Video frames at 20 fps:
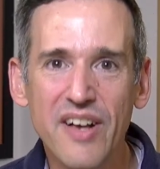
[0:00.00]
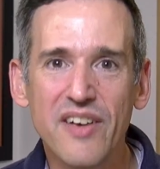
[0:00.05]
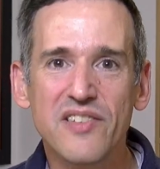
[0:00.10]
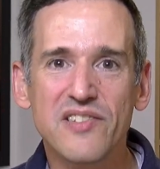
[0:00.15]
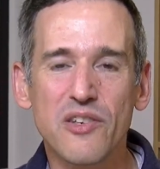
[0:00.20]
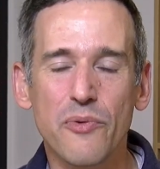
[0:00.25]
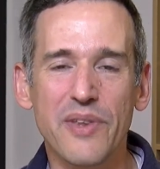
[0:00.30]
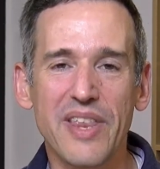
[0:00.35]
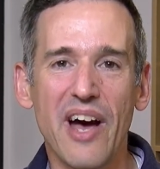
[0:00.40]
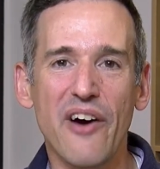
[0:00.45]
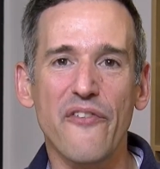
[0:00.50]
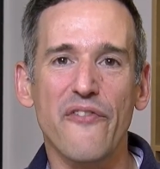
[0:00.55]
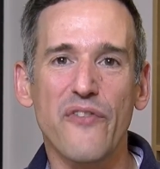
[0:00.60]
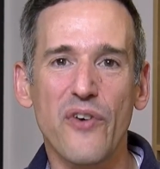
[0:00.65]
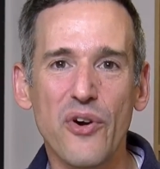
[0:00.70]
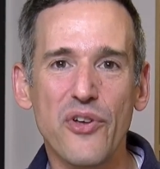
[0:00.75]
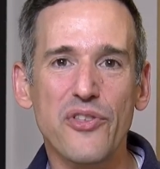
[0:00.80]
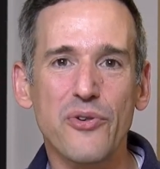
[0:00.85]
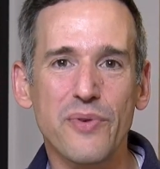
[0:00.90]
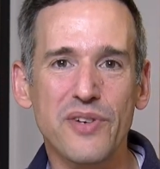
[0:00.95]
So without
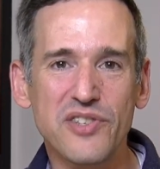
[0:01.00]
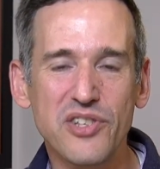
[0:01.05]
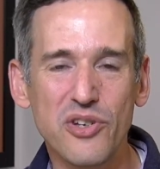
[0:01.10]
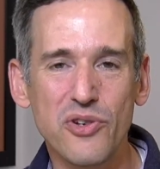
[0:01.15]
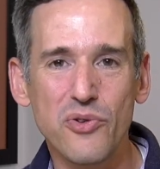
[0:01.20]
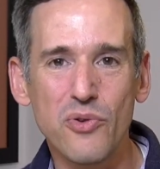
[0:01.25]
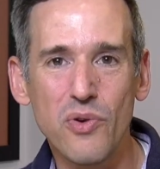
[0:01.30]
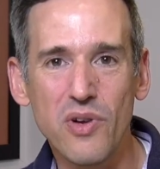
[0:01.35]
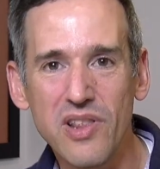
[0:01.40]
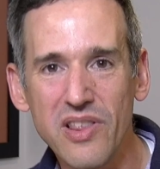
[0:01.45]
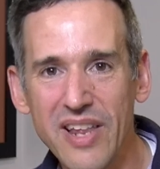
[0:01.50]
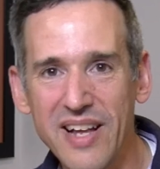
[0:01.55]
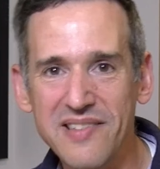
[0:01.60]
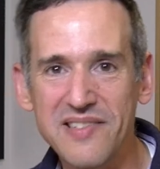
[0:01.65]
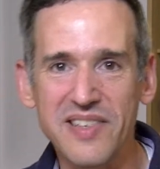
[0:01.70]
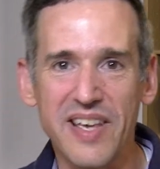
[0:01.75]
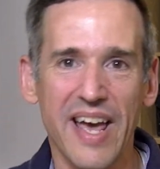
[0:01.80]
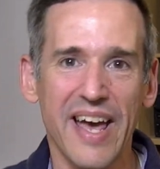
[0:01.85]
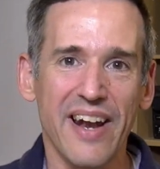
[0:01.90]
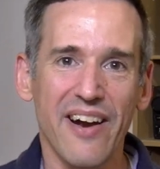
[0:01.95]
further ado,
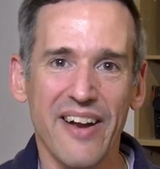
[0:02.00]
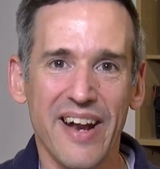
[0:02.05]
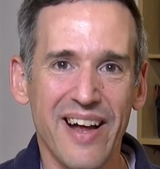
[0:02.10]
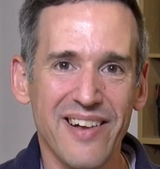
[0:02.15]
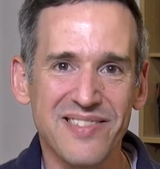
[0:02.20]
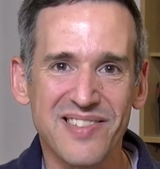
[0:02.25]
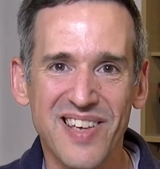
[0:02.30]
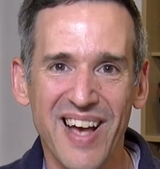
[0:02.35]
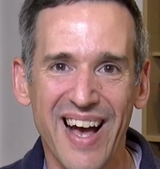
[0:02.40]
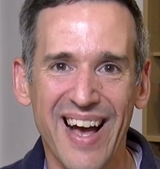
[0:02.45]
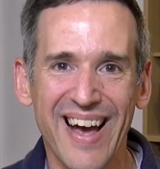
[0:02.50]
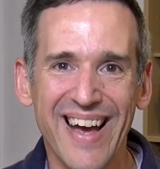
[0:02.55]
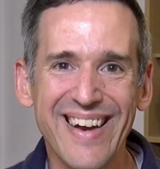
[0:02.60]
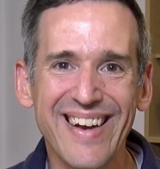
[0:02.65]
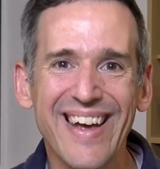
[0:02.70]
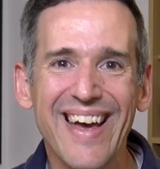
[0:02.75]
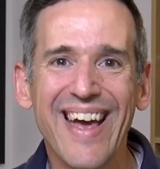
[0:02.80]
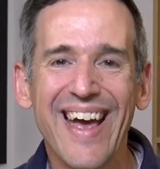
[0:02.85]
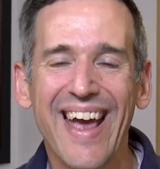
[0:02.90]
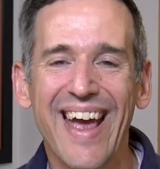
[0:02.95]
let's head on
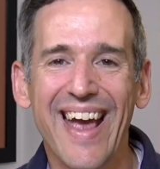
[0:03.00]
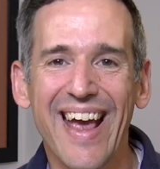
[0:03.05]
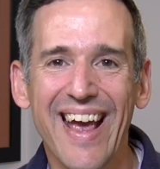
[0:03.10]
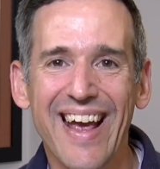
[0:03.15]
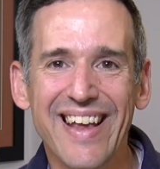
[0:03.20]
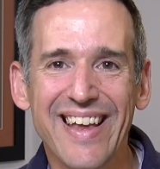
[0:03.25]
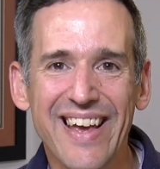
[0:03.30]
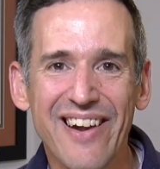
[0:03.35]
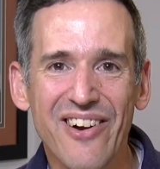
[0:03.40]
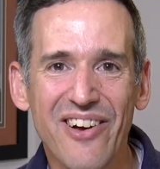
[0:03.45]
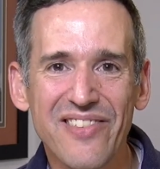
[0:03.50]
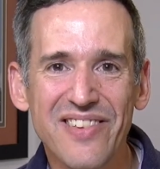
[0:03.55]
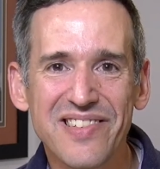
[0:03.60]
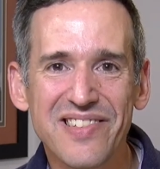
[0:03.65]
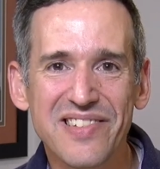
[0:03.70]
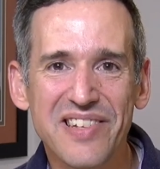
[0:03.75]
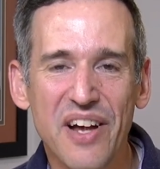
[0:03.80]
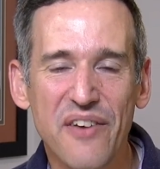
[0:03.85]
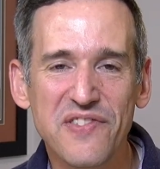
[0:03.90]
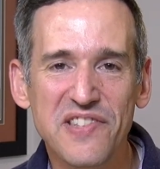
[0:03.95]
outside and get all this
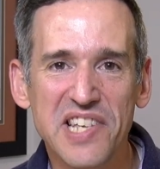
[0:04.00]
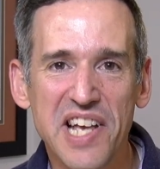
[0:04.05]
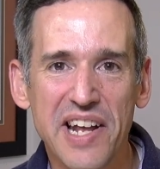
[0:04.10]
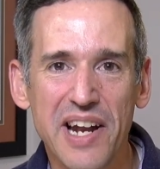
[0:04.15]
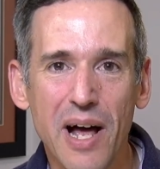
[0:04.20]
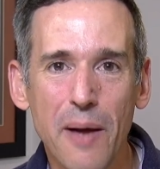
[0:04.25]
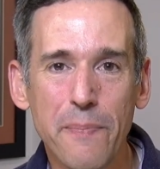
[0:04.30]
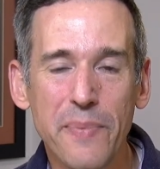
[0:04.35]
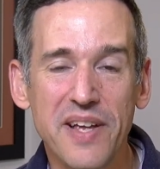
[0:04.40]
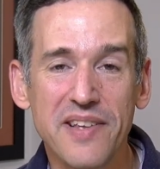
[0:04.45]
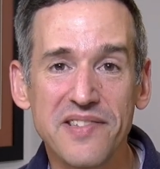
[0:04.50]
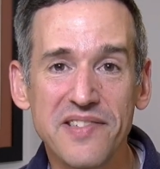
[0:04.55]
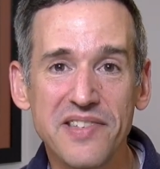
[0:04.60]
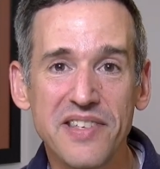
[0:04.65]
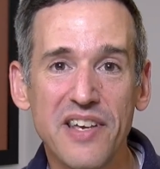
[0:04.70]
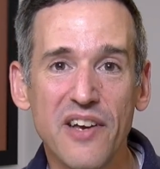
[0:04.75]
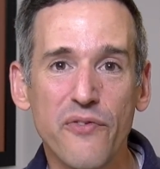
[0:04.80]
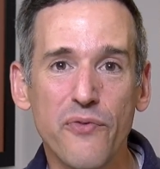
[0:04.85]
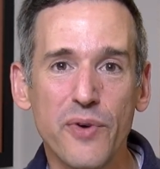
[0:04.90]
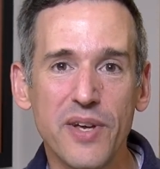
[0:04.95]
stuff set up and
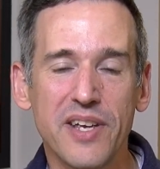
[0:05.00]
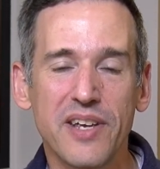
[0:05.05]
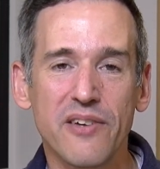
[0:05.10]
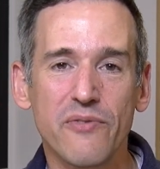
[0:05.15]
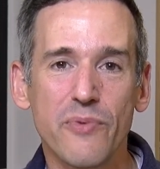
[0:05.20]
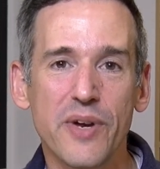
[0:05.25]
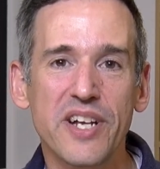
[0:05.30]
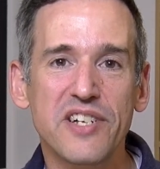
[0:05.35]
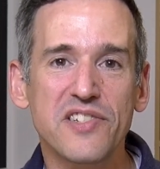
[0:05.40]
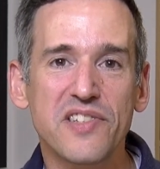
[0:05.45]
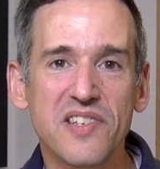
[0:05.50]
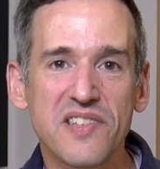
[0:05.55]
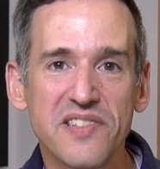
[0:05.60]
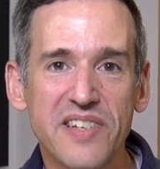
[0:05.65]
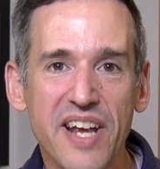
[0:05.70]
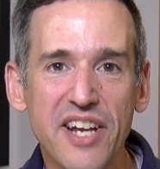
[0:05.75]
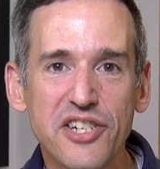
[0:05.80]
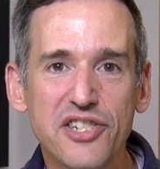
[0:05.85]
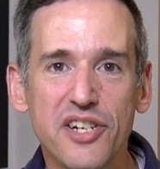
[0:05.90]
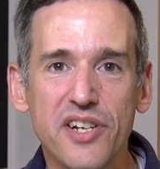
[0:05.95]
see if we can reach the
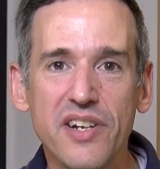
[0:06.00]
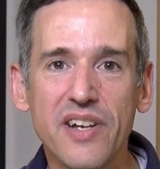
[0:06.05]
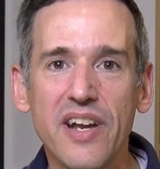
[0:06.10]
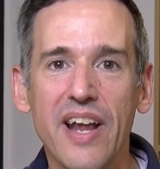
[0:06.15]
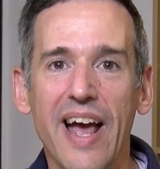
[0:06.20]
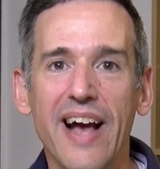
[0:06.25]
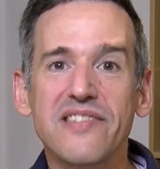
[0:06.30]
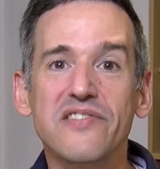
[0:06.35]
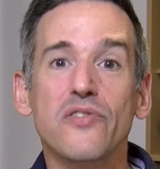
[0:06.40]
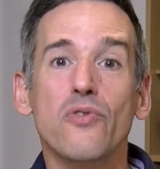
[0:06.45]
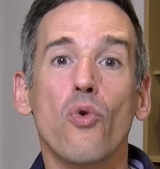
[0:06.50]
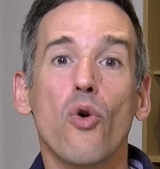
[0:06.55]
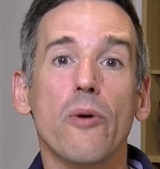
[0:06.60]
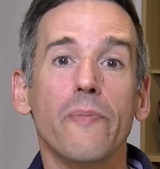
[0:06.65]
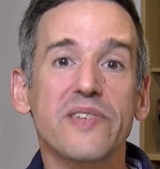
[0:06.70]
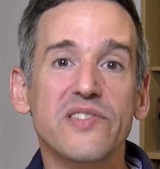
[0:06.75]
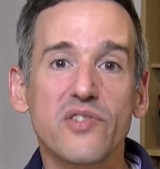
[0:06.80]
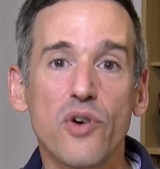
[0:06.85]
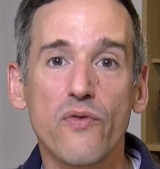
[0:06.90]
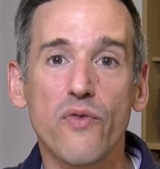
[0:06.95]
station as it orbits